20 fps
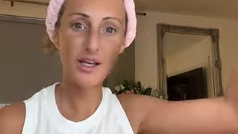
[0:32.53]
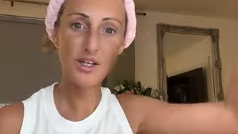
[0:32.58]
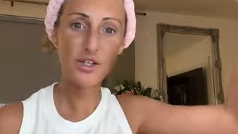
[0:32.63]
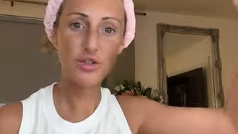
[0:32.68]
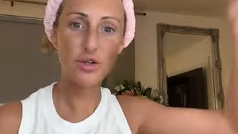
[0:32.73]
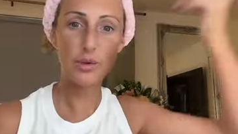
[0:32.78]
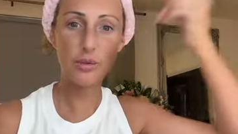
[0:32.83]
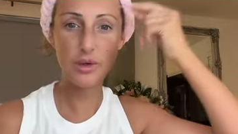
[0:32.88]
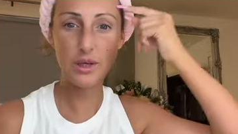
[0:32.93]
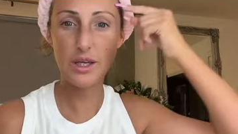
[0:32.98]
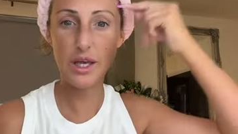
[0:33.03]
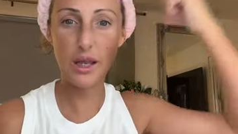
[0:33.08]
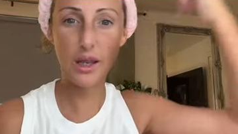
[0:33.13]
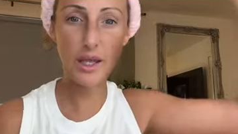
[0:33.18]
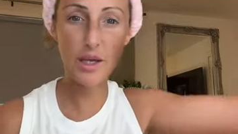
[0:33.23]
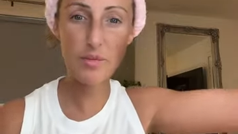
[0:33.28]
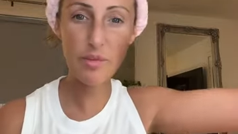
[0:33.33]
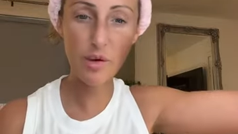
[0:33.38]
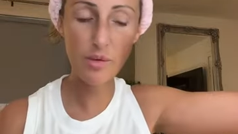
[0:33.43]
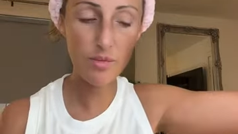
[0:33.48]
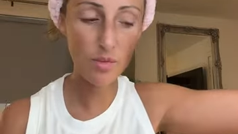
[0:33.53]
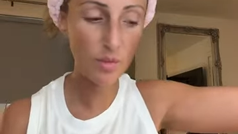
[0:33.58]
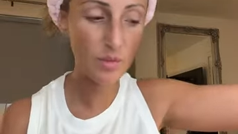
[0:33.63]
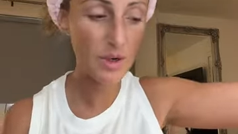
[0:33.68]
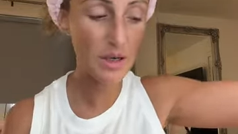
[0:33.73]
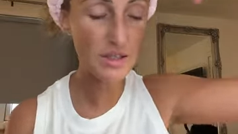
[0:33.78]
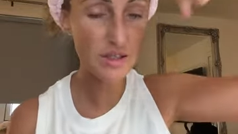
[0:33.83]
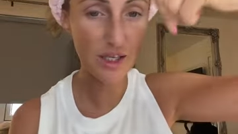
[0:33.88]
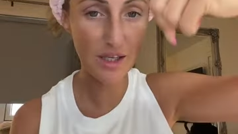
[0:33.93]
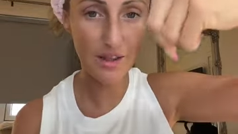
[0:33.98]
do you want me to get a light bulb moment?
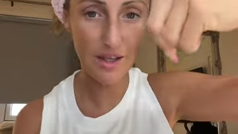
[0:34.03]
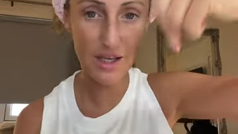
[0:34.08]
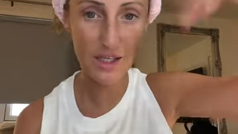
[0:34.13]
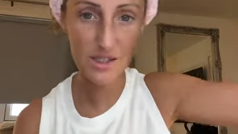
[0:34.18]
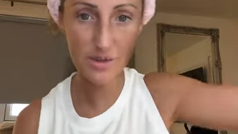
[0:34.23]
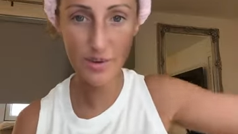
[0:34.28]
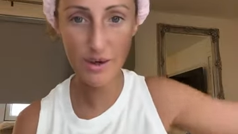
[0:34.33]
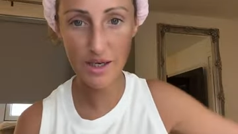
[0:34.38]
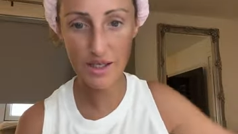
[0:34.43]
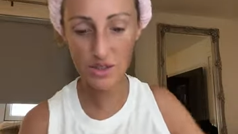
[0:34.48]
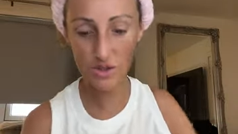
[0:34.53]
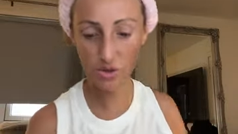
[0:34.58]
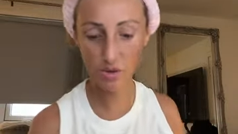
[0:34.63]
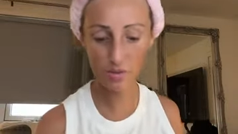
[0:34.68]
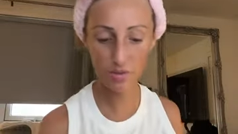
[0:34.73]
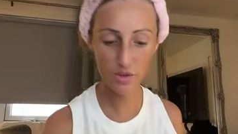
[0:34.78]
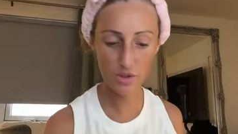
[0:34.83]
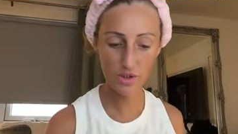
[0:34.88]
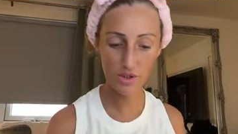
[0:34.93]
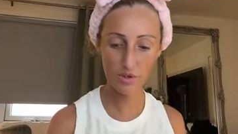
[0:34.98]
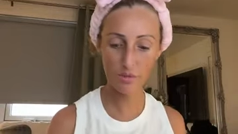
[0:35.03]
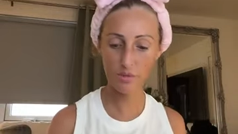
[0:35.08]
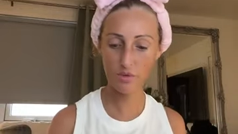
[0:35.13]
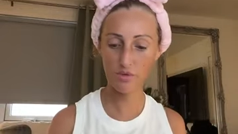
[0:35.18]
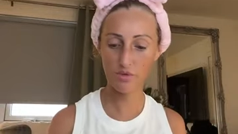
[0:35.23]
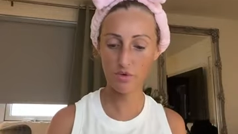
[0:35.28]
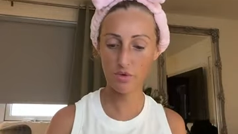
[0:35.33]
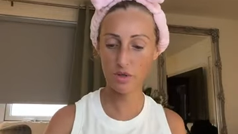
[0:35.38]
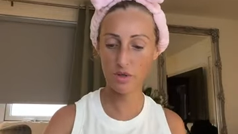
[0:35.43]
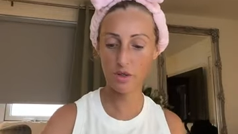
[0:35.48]
I was like, that's why I stopped using them
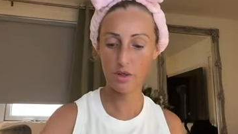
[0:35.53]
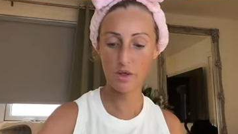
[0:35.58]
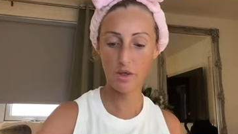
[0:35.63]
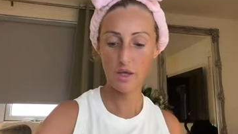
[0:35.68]
before.